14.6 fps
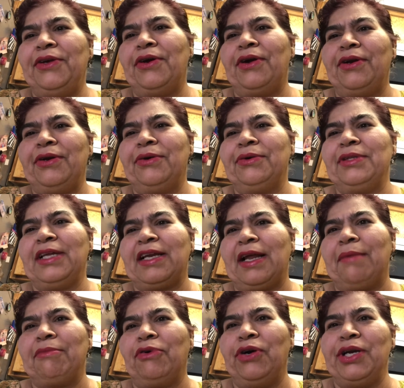you all know that
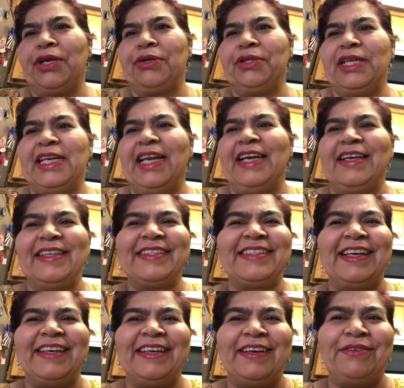I'm going to the dentist
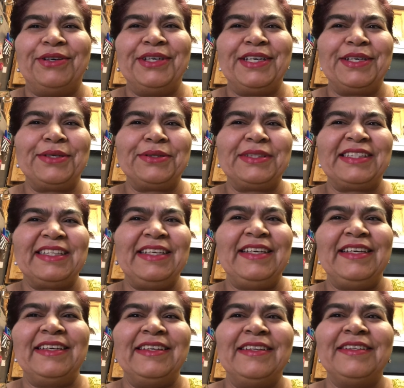and I wanted to see